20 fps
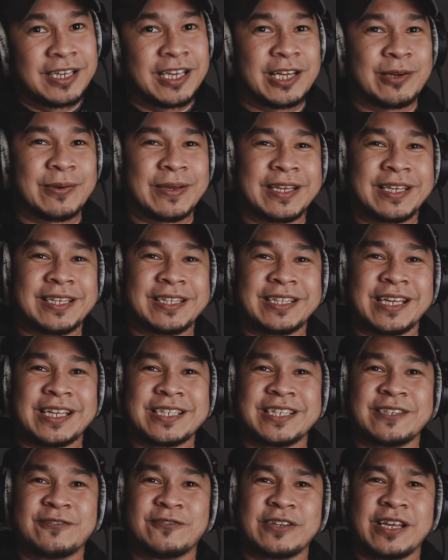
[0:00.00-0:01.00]
Anyway,
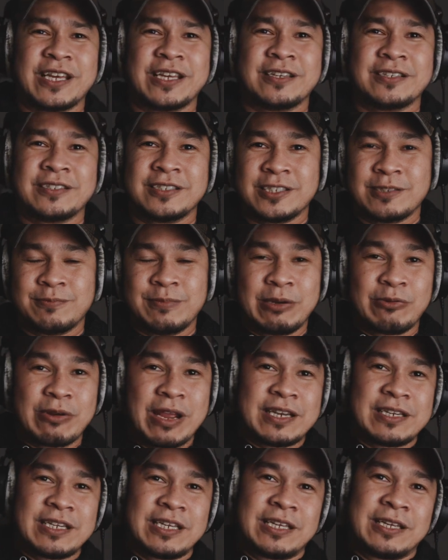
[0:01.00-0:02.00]
that's it for today. Just me
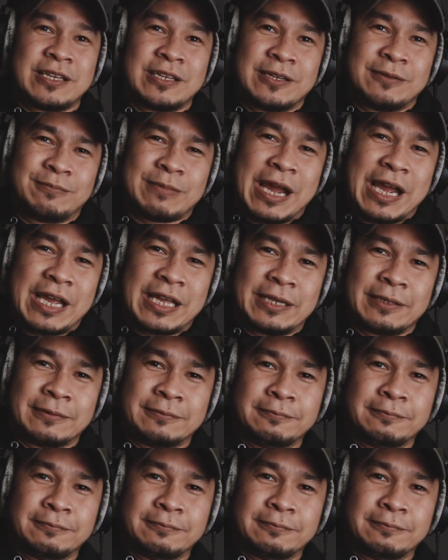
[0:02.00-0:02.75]
ranting. Bye.